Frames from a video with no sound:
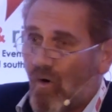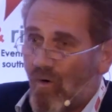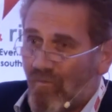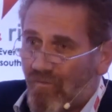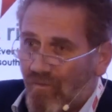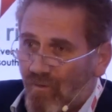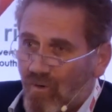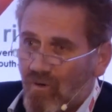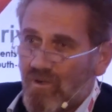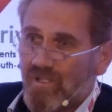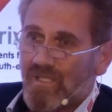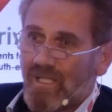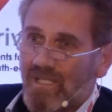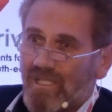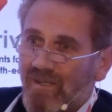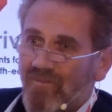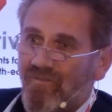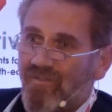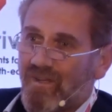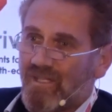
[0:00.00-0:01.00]
Of course,
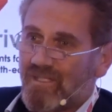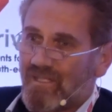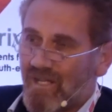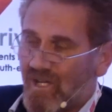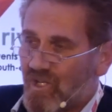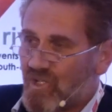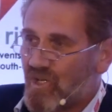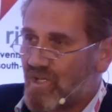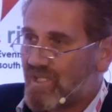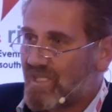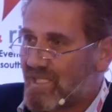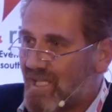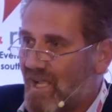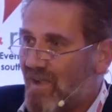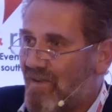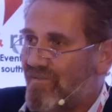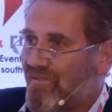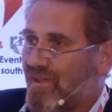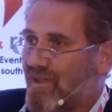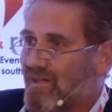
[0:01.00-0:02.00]
that infrastructure
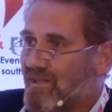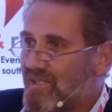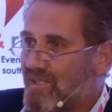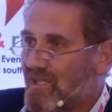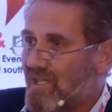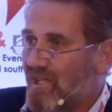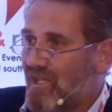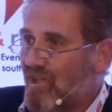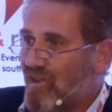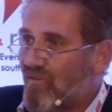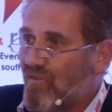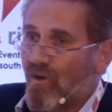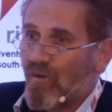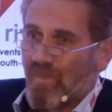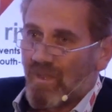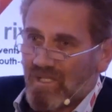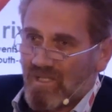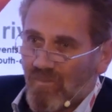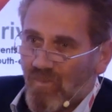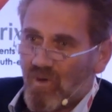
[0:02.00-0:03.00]
suffers
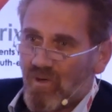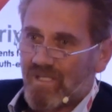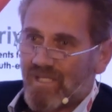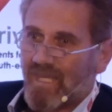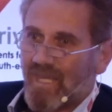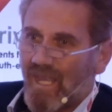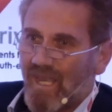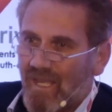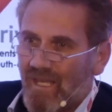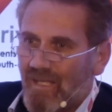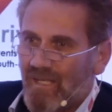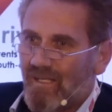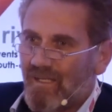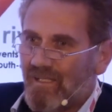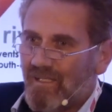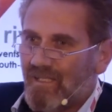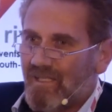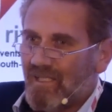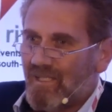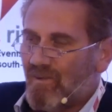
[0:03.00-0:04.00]
from the small scale
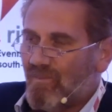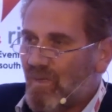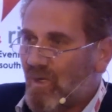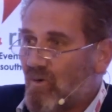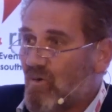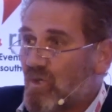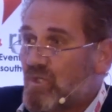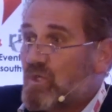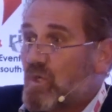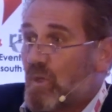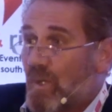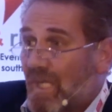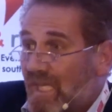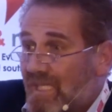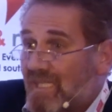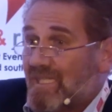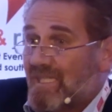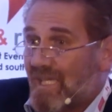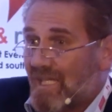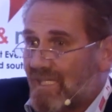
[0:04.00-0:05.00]
because you
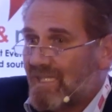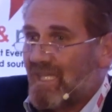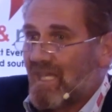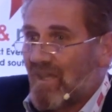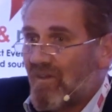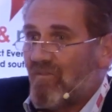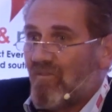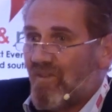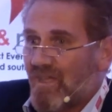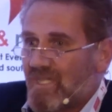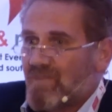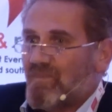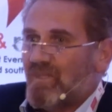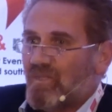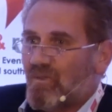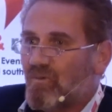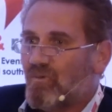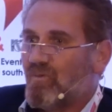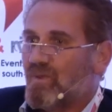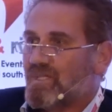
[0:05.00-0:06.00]
need certain
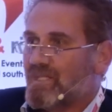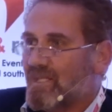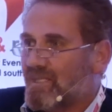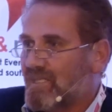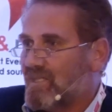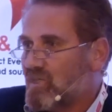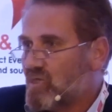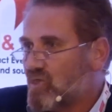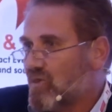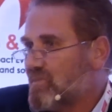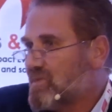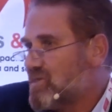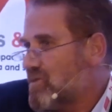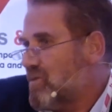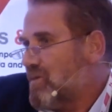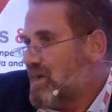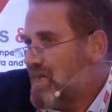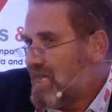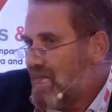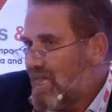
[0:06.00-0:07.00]
investment to do a certain job.
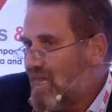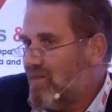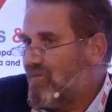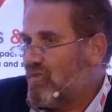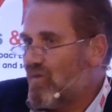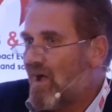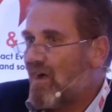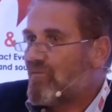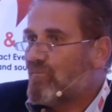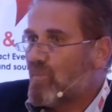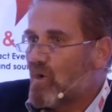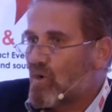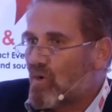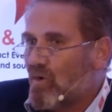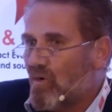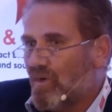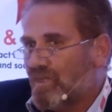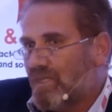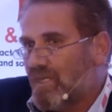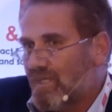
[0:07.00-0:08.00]
So if you have more
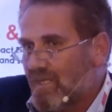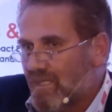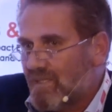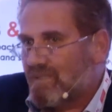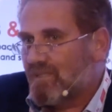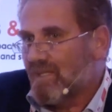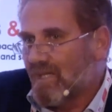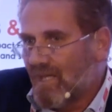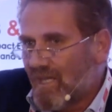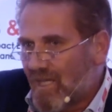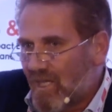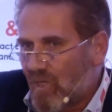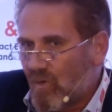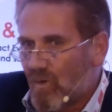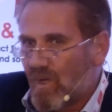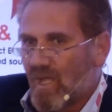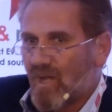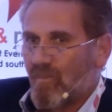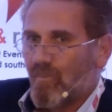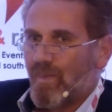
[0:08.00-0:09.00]
quantities,
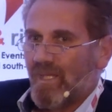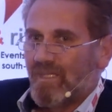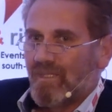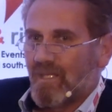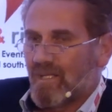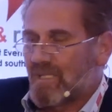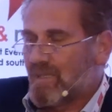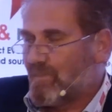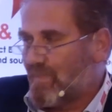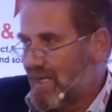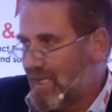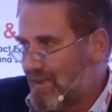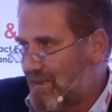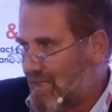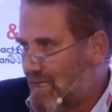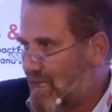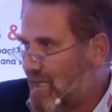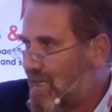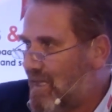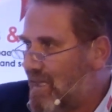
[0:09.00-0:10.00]
you can better spread
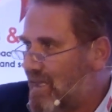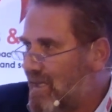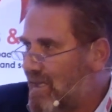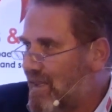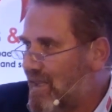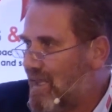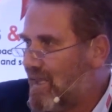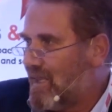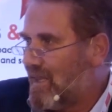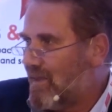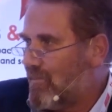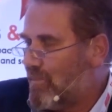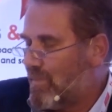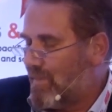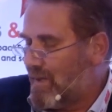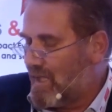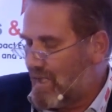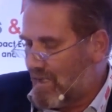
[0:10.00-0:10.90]
the